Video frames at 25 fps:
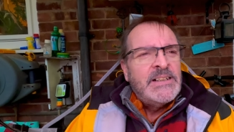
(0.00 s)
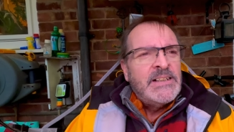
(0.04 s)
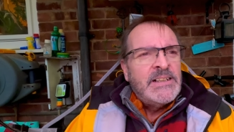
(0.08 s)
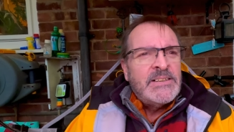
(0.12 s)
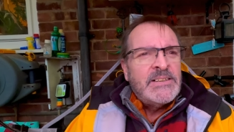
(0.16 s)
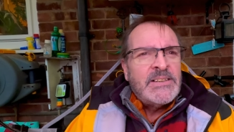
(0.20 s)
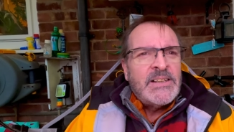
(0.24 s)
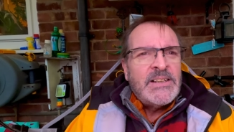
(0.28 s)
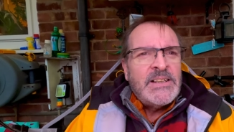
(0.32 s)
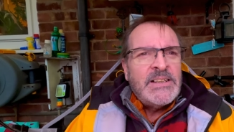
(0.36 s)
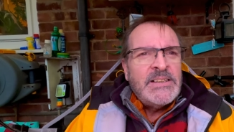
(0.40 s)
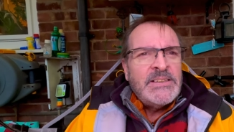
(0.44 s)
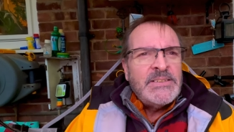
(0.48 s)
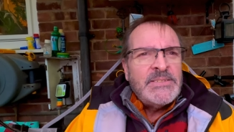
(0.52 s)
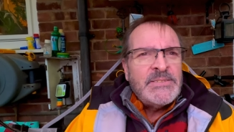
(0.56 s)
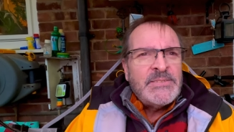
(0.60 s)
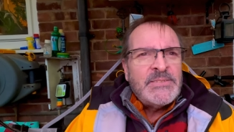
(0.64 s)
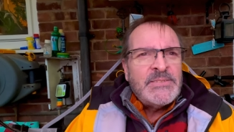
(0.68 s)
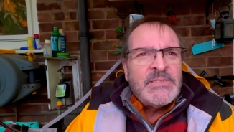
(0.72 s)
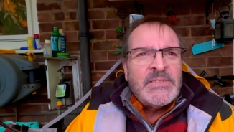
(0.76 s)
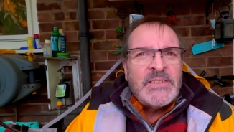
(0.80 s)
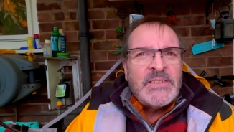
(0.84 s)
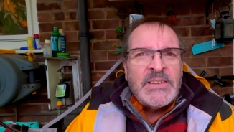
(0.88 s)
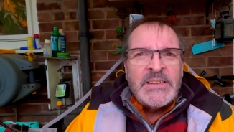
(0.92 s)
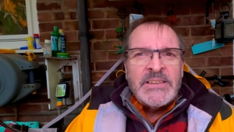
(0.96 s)
right?
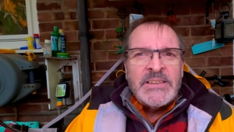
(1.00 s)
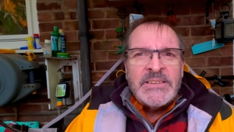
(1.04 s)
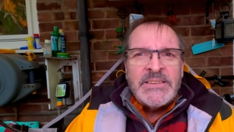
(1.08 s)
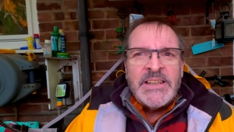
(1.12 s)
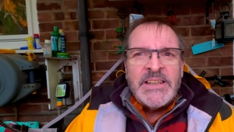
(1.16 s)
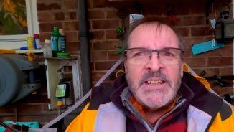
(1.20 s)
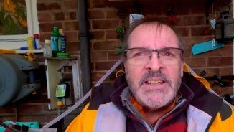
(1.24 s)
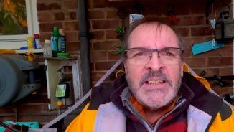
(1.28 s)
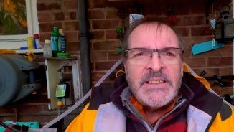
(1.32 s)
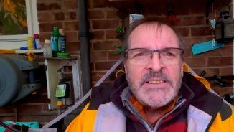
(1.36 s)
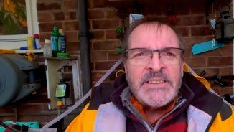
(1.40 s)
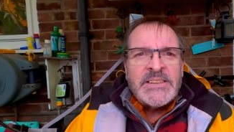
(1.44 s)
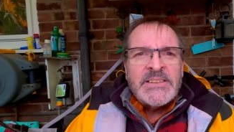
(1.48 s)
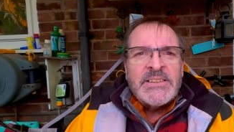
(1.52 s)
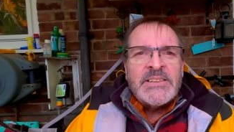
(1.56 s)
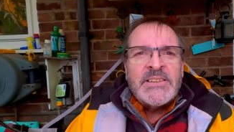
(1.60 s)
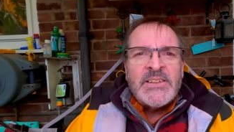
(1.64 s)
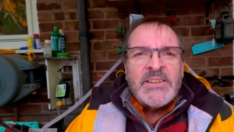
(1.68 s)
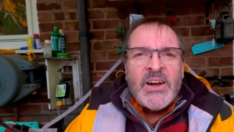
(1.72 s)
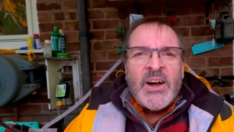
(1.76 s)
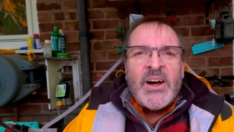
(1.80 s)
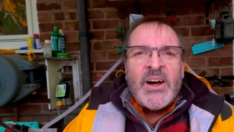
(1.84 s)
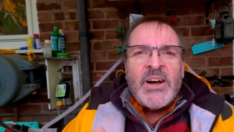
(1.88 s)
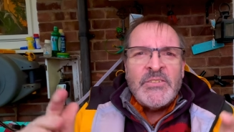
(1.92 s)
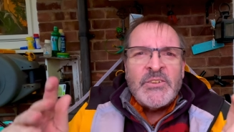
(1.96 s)
Yes,
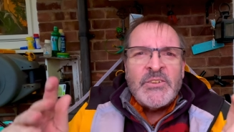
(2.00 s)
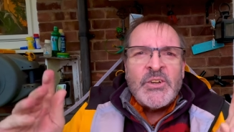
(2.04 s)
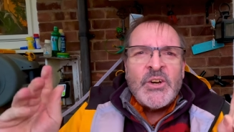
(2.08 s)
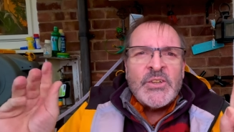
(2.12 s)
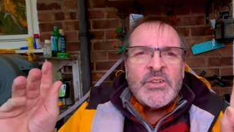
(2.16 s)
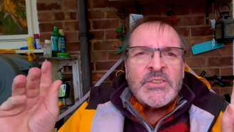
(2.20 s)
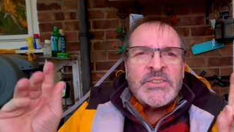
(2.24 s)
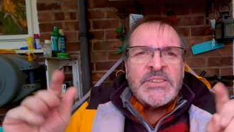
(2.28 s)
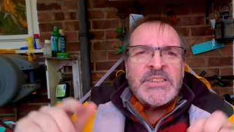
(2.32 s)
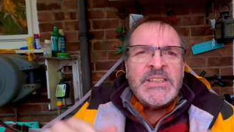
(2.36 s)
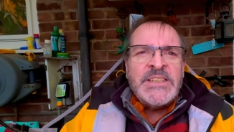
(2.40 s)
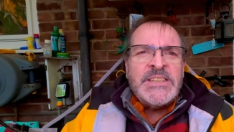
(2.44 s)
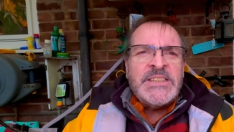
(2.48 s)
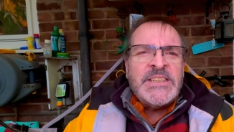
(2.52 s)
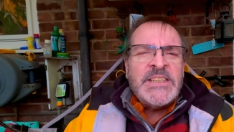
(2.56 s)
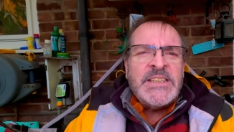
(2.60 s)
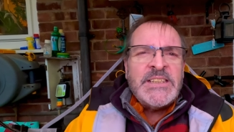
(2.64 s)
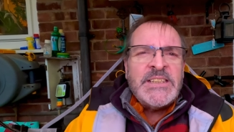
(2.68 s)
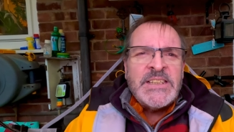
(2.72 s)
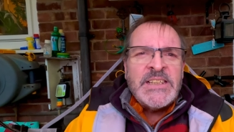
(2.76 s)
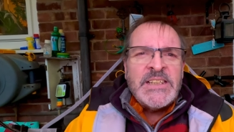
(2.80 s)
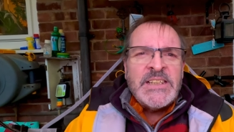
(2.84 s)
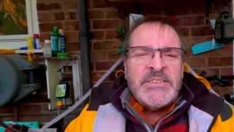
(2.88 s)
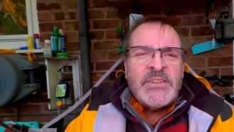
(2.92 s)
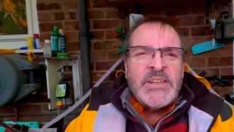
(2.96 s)
I've got
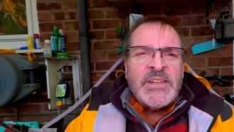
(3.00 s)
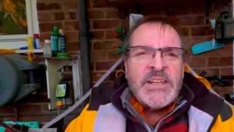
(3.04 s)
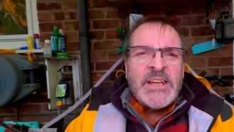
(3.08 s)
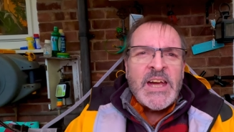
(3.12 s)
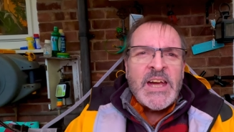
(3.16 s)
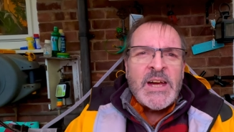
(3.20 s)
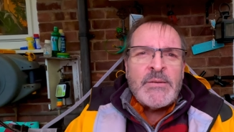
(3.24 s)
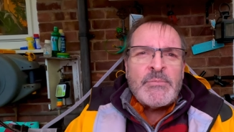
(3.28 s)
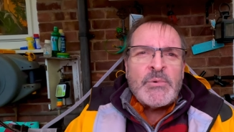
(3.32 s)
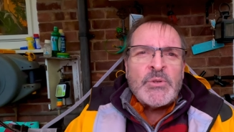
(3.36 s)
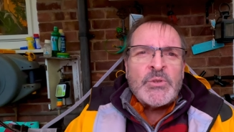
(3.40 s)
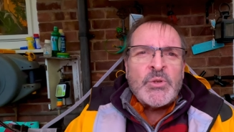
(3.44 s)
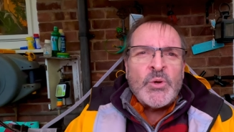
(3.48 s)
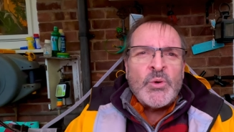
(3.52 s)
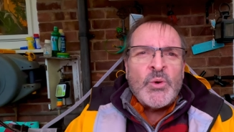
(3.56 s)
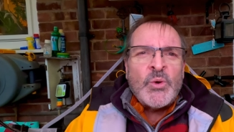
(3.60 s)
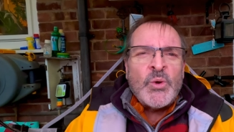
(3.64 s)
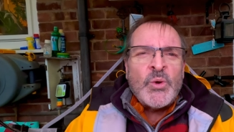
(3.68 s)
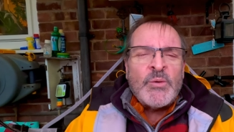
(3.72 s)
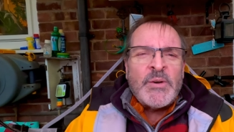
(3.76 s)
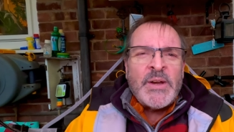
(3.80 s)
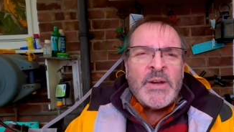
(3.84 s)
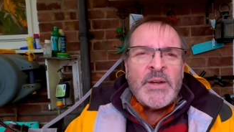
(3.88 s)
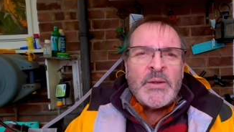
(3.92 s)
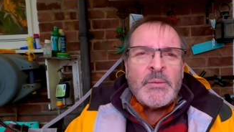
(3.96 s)
CCTV cameras
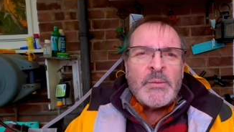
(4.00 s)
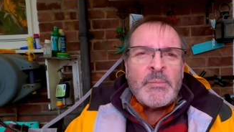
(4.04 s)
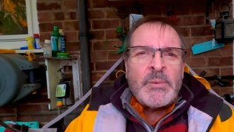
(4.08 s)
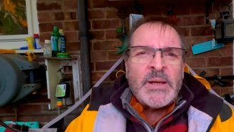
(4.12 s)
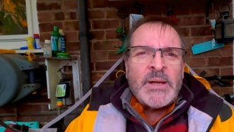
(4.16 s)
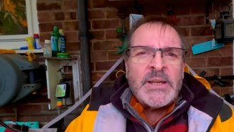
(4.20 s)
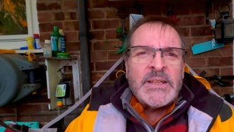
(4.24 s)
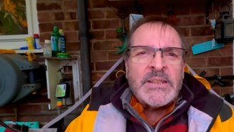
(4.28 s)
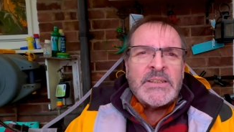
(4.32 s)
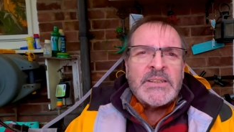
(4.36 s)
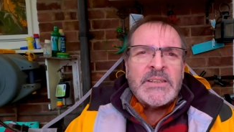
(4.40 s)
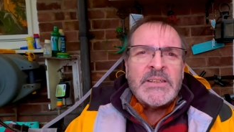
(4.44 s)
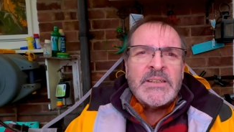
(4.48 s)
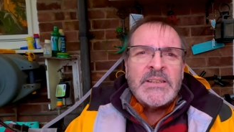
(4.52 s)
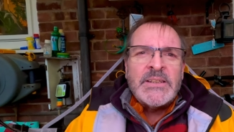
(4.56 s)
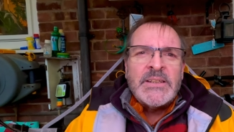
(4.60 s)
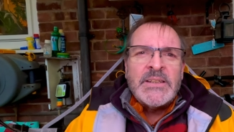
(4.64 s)
all around the place.